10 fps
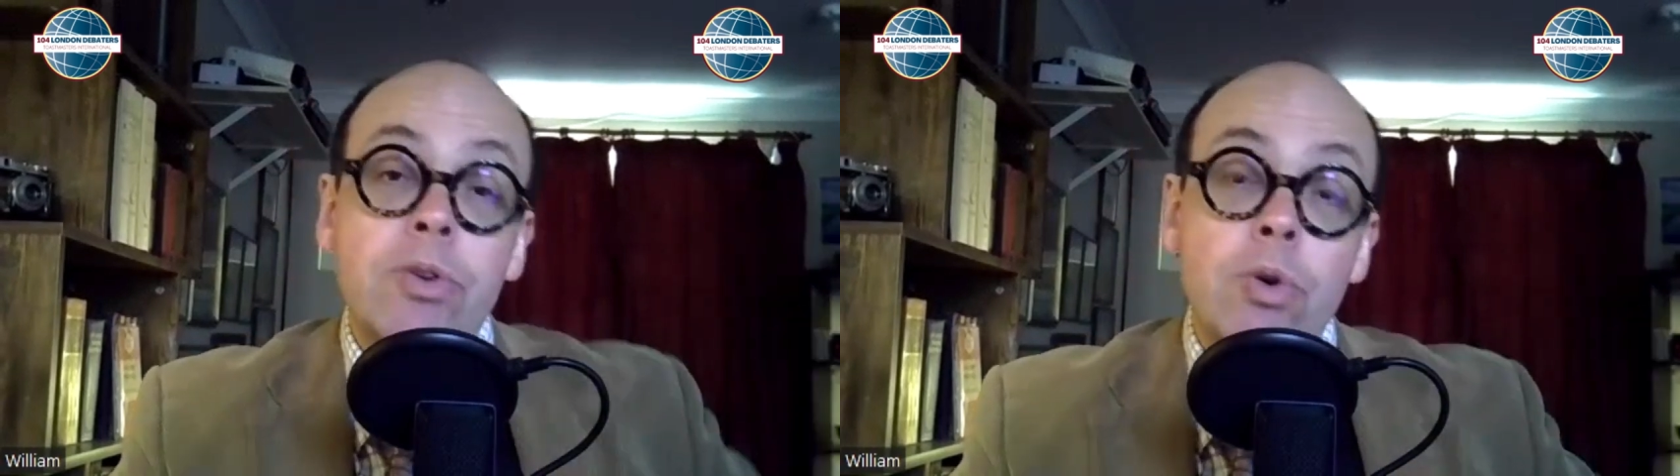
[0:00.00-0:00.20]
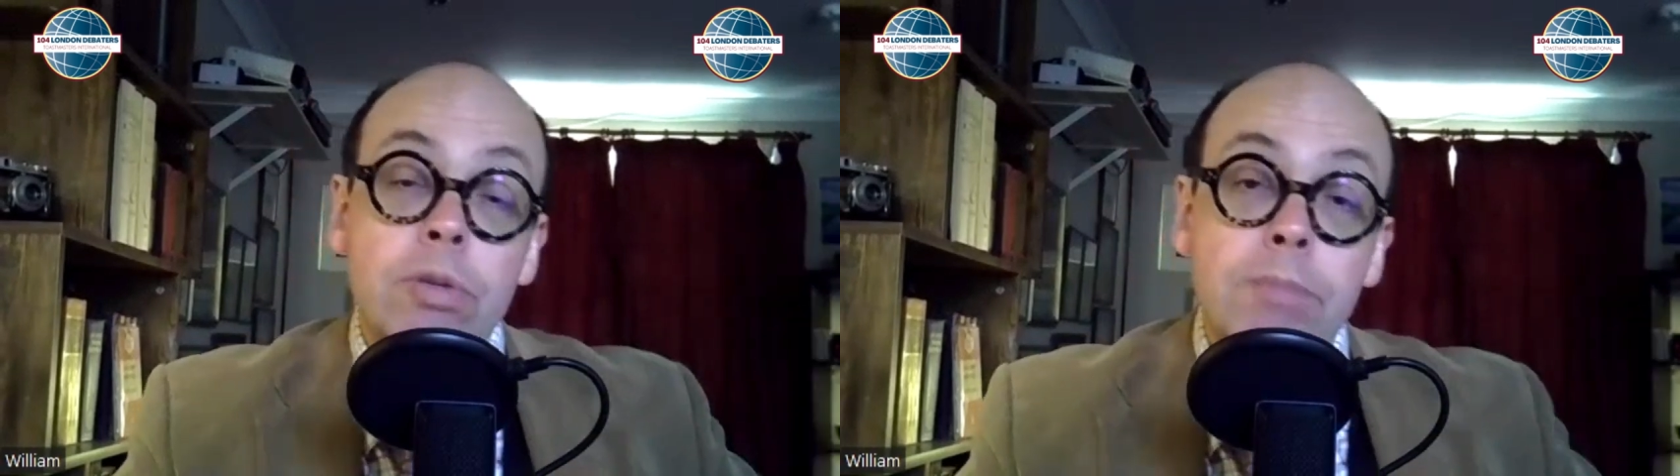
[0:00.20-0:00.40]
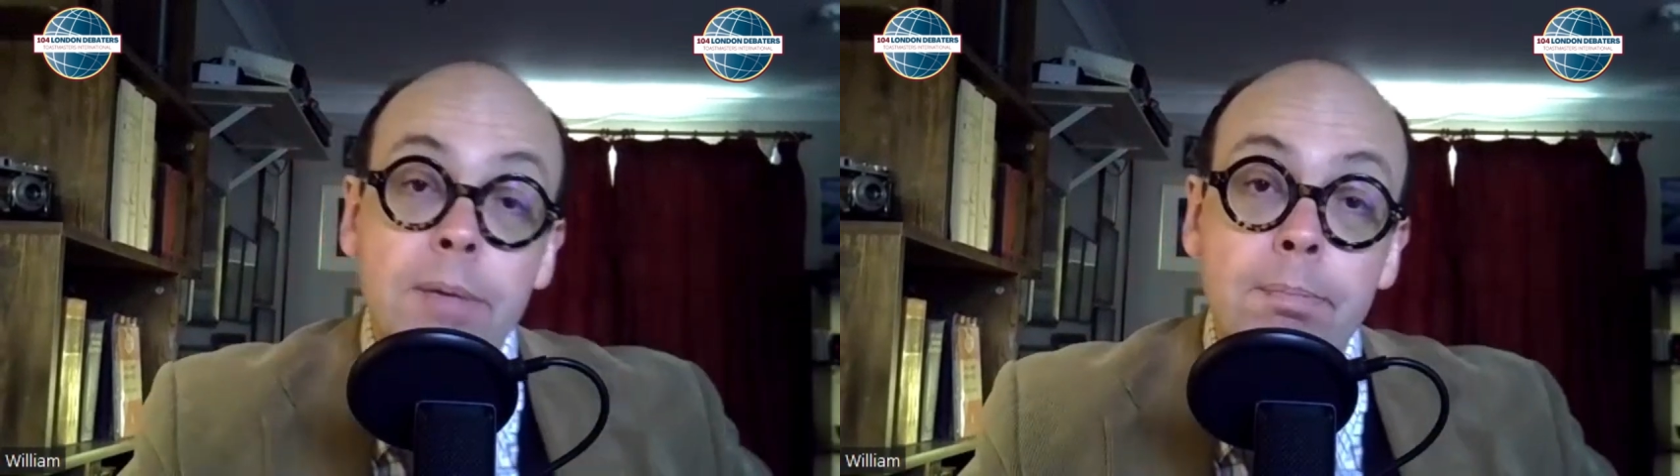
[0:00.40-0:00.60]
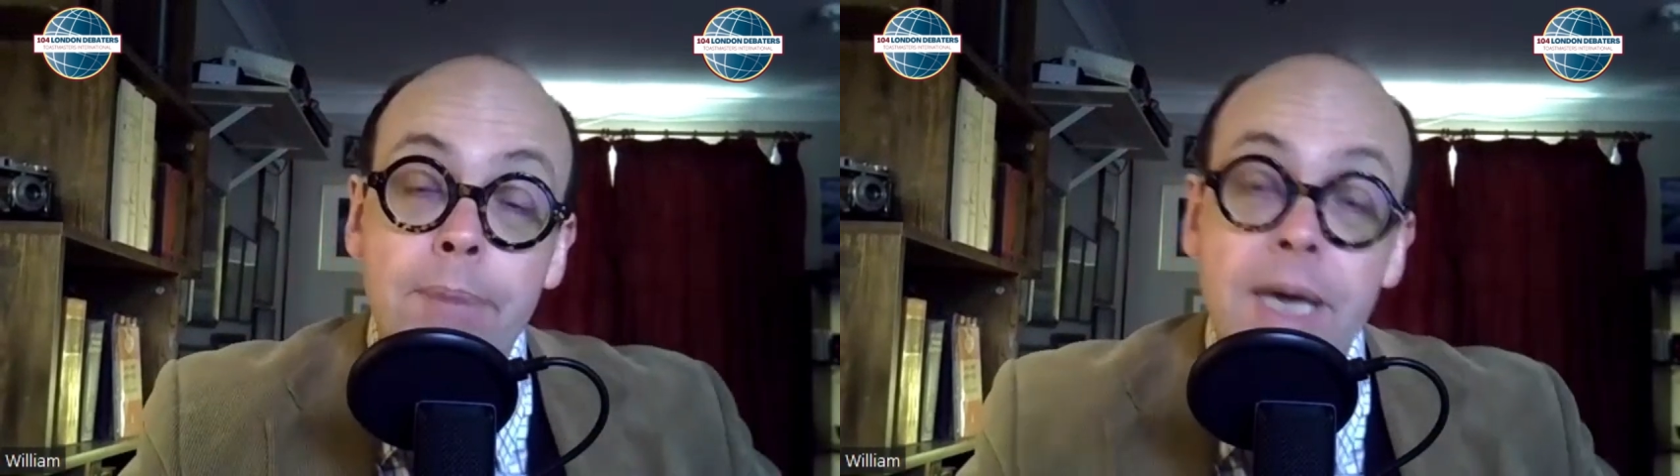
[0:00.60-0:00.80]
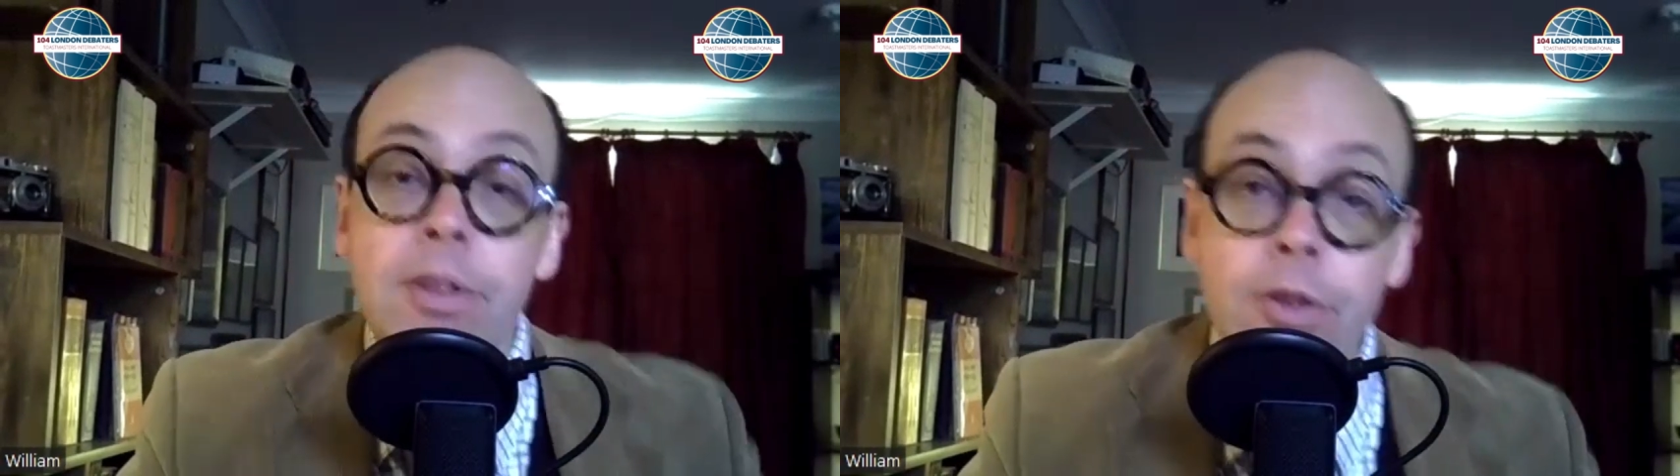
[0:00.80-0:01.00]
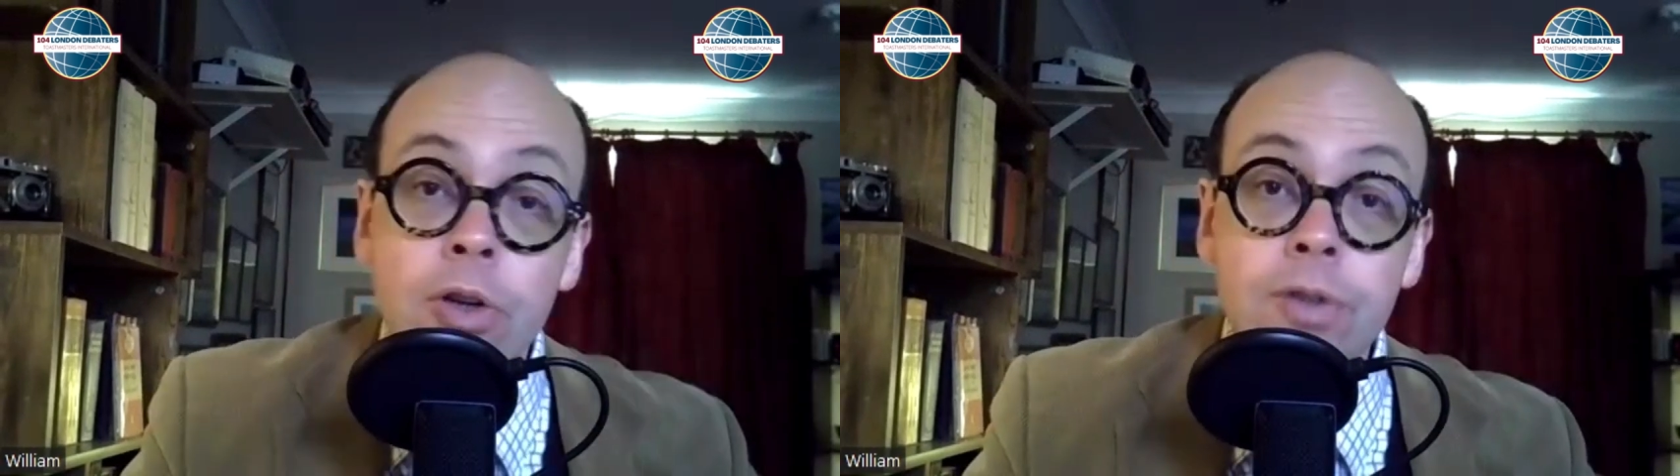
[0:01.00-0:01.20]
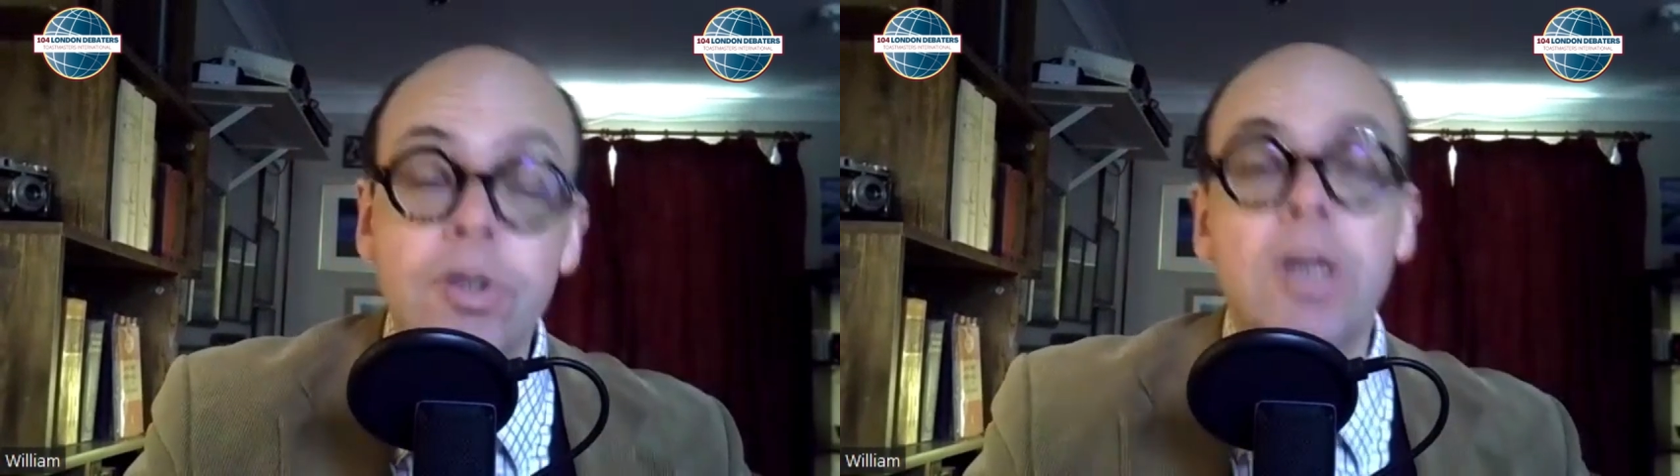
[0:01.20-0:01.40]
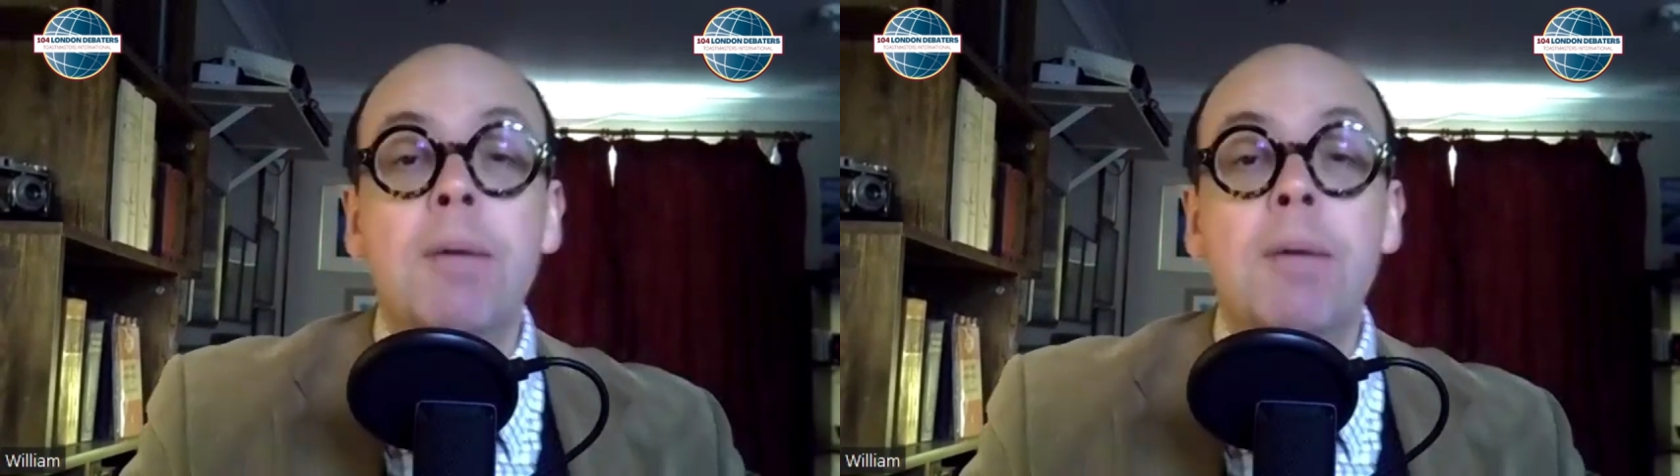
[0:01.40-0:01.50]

talked about pathos,